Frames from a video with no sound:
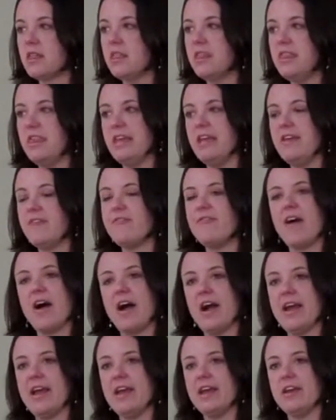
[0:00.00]
the
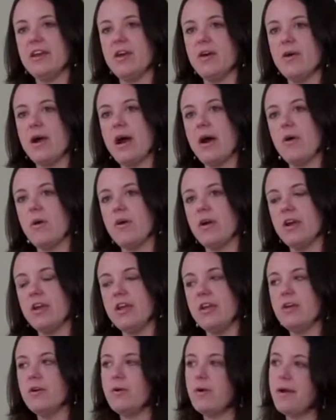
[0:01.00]
fine, how are
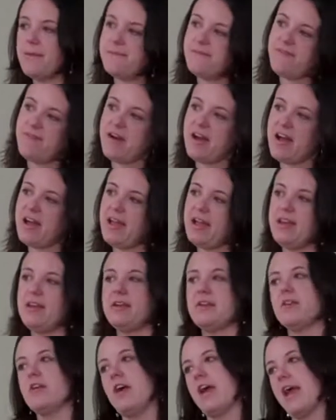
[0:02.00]
you? I'm
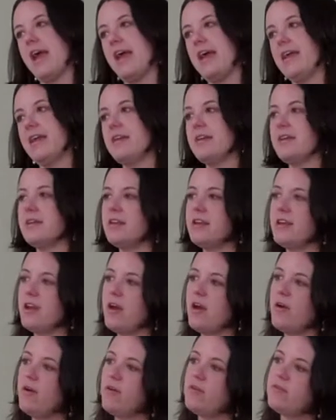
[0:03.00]
fine, great,
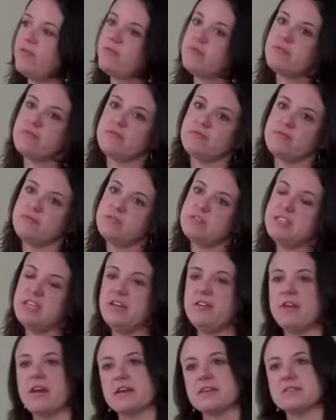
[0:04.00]

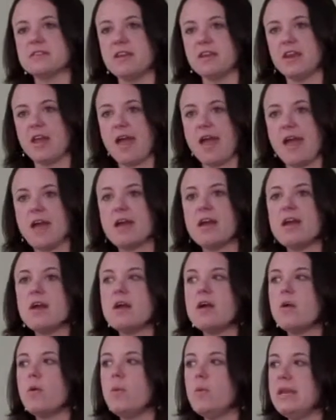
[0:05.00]
see you next Sunday.
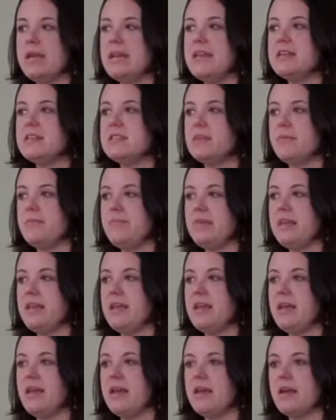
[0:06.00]
We need to
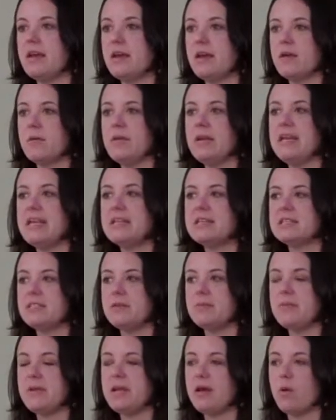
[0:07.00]

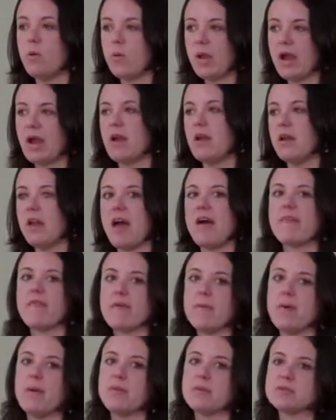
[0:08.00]
be aware enough
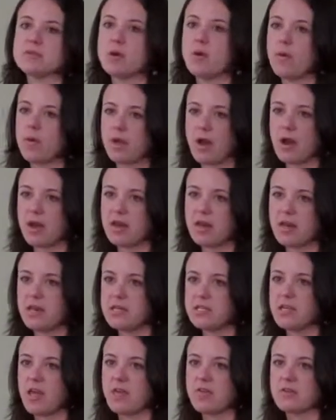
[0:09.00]
about what's going on in
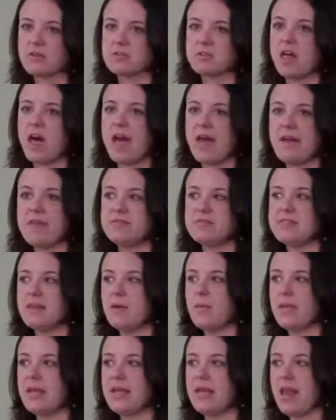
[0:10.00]
each other's lives
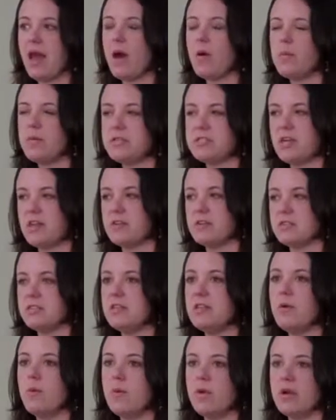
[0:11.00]
that we can help each other
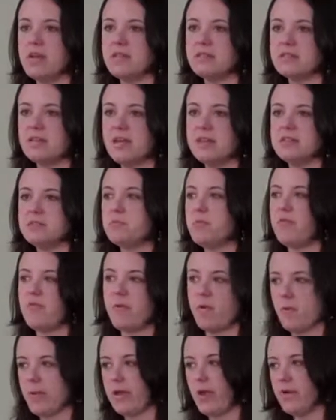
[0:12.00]
see the warning signs
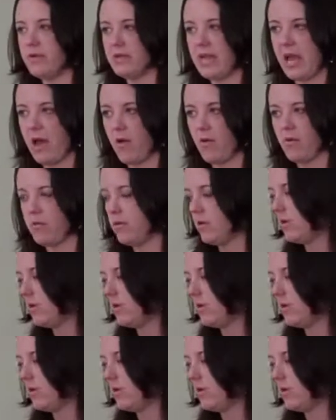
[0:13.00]
before we go down